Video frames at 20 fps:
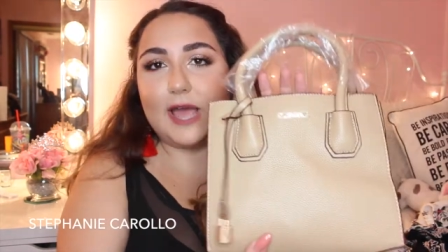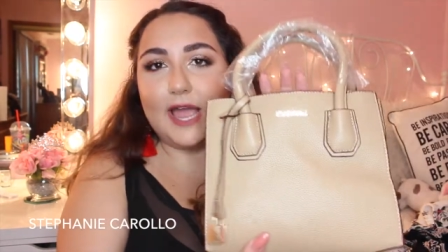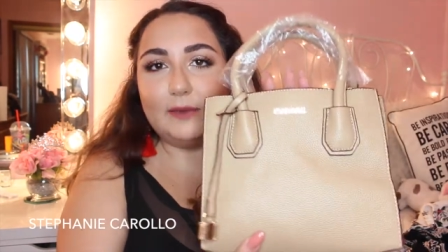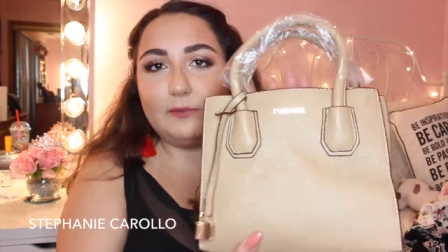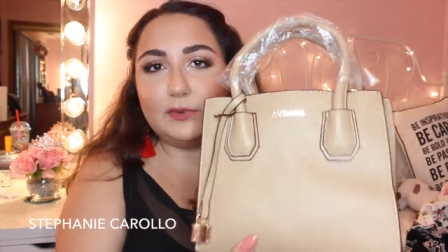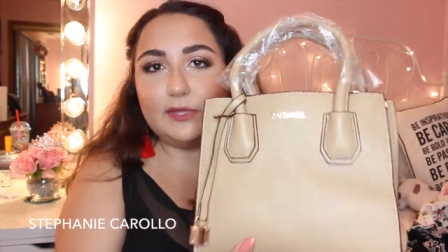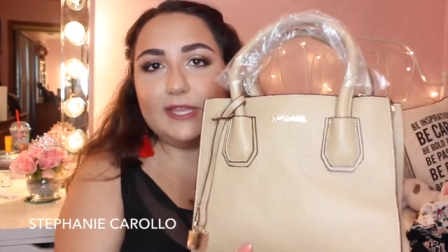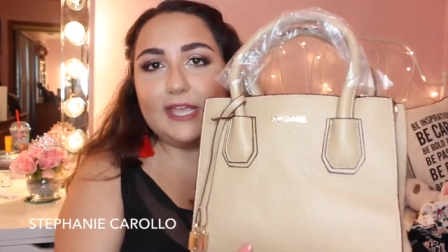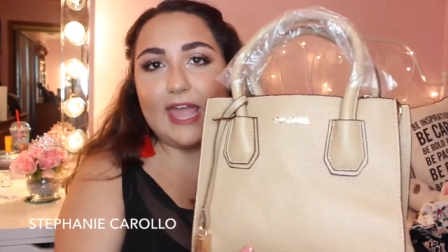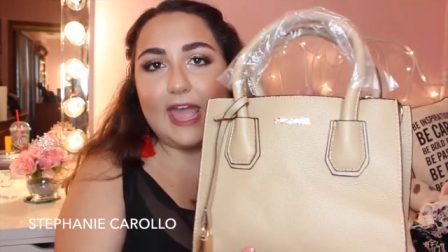I
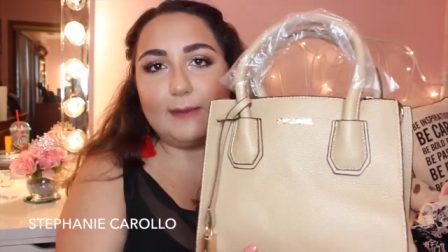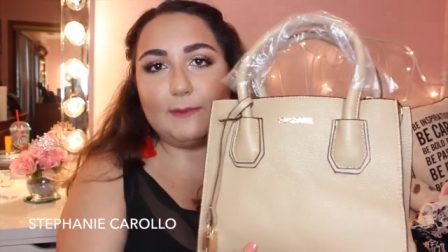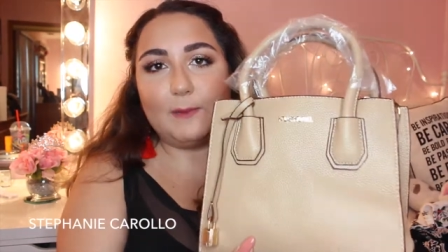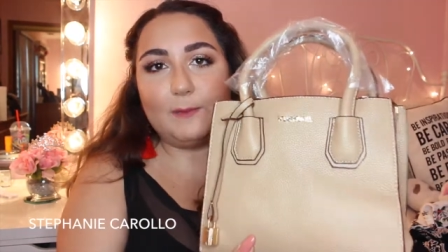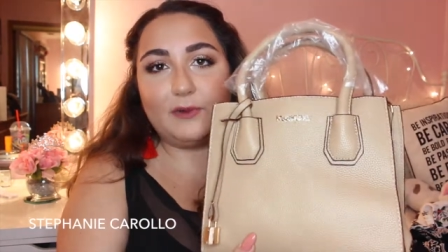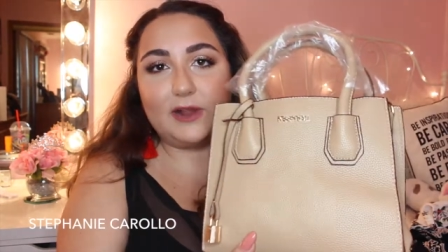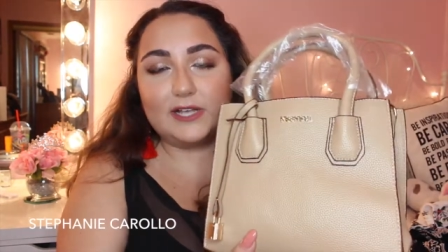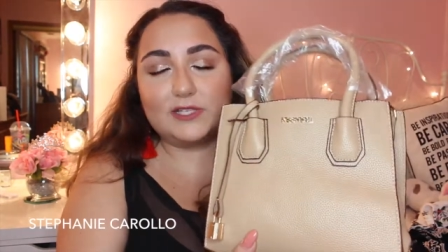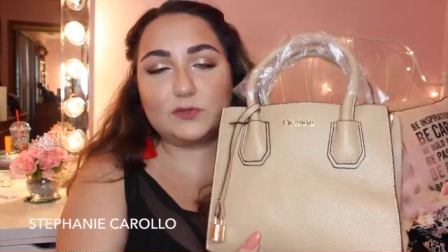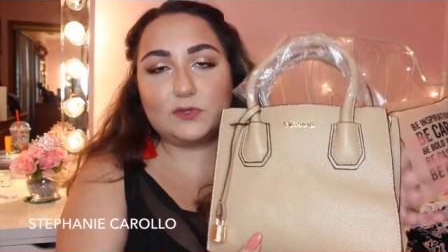really am
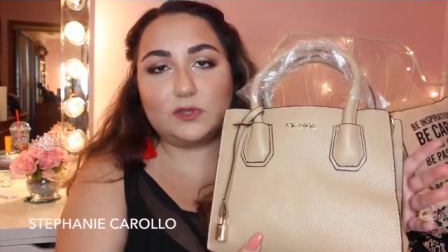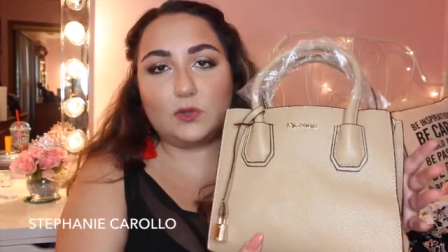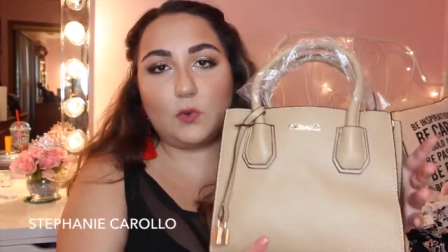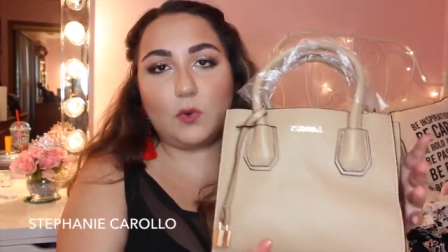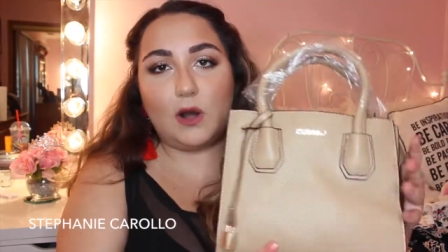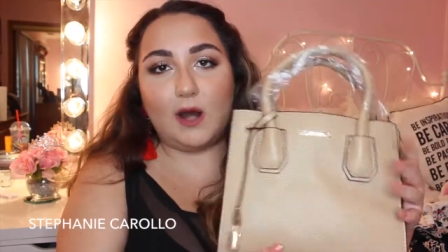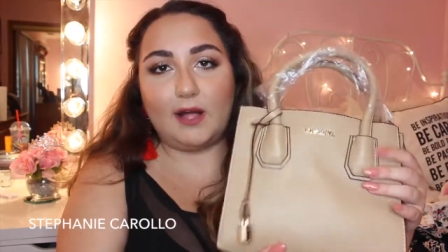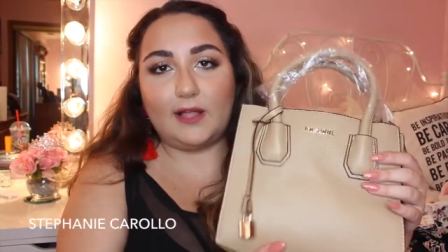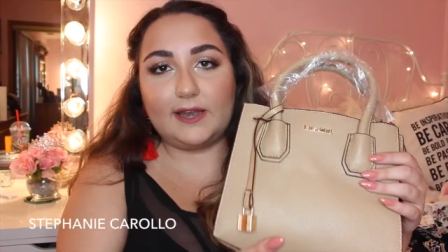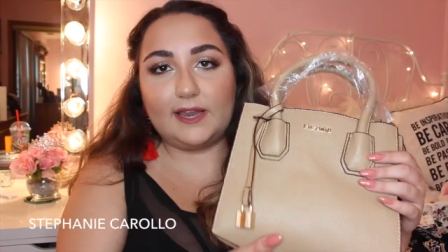impressed with the
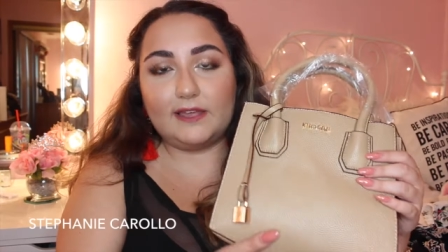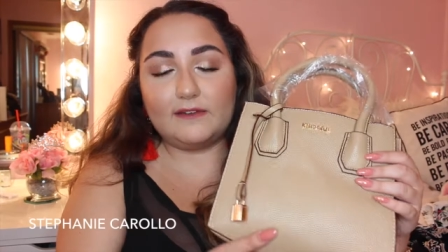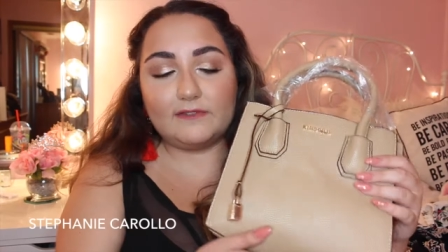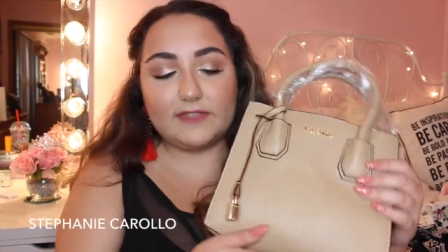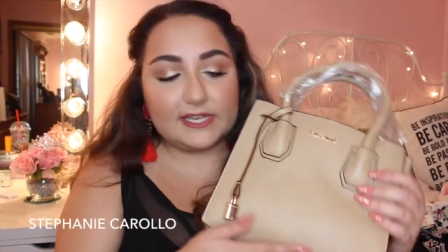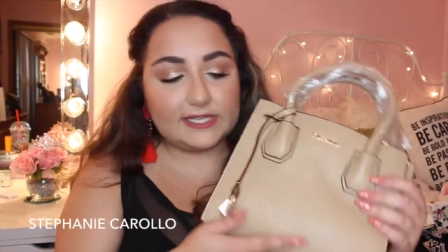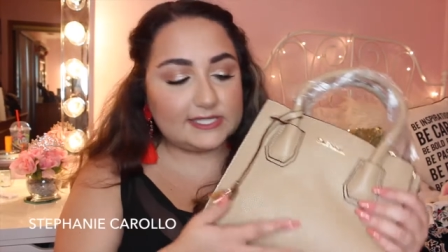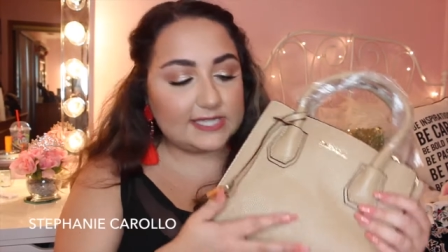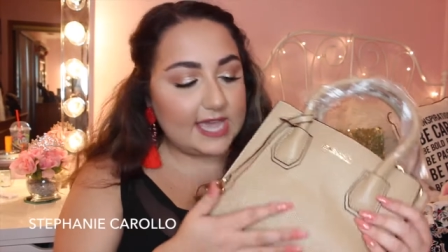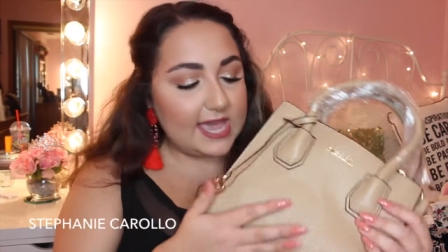quality of
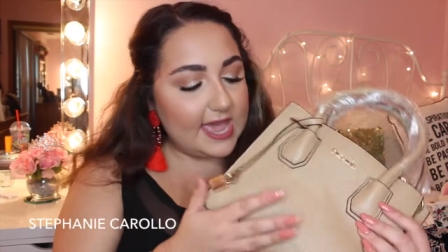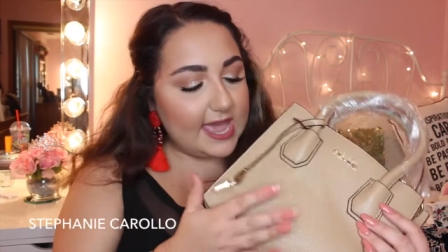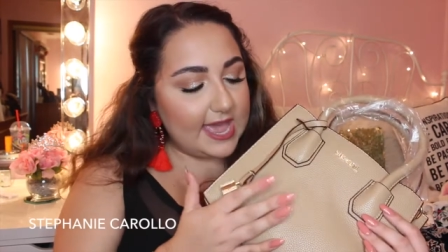this